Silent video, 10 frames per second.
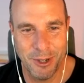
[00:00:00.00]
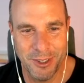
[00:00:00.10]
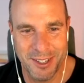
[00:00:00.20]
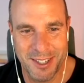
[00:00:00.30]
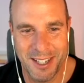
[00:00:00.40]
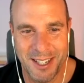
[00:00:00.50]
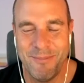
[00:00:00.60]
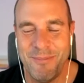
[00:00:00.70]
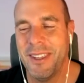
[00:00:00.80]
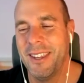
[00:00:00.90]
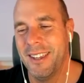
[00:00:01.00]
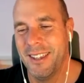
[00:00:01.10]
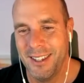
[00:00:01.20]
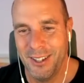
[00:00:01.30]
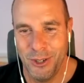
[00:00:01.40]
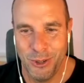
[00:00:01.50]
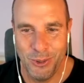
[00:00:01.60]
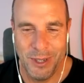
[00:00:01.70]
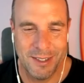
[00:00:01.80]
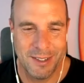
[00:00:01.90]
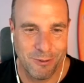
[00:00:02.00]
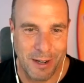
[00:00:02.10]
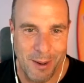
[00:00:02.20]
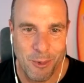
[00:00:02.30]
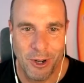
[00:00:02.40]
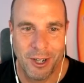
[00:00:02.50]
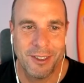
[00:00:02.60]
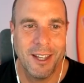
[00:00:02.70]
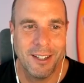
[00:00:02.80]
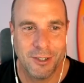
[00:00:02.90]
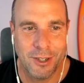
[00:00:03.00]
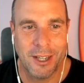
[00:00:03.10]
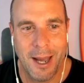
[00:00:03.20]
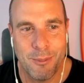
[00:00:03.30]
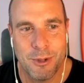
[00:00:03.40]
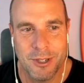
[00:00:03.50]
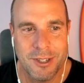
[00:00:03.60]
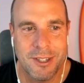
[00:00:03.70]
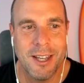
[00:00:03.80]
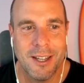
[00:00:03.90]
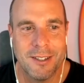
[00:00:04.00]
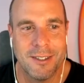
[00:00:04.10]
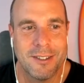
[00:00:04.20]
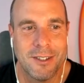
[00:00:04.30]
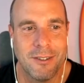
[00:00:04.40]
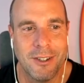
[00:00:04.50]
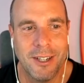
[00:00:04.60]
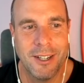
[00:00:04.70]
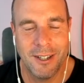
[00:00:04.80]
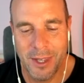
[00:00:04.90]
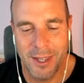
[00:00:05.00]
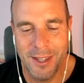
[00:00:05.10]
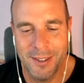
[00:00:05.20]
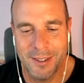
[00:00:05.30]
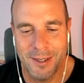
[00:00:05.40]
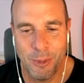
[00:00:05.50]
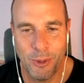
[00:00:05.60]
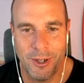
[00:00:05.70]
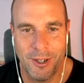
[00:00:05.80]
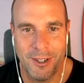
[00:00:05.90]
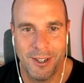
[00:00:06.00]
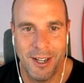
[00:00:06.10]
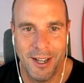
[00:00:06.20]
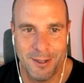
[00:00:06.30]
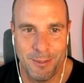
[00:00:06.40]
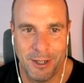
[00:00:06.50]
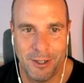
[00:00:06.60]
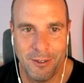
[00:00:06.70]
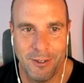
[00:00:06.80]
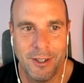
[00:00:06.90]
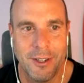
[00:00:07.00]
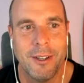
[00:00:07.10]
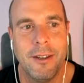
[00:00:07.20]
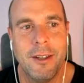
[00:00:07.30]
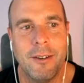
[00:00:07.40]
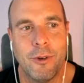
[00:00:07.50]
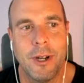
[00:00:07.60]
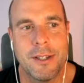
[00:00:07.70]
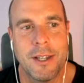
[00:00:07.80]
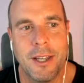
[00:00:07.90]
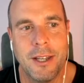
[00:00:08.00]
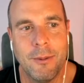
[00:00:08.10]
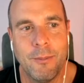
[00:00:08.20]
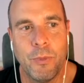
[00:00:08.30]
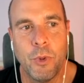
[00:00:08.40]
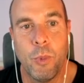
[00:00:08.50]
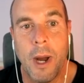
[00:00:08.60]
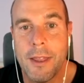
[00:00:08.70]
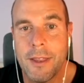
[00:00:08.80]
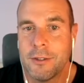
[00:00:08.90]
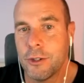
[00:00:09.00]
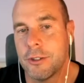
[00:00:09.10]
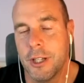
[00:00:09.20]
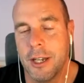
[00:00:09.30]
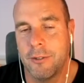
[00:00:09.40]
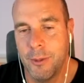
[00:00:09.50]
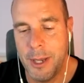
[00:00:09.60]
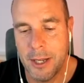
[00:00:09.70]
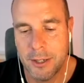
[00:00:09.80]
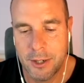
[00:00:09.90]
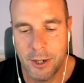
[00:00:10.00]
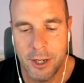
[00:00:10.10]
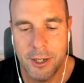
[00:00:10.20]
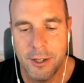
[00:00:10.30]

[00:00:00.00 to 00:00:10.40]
on the team who has a framework that sort of captures the essence of it is an important aspect of it. And for us, again, the way this looks like from our side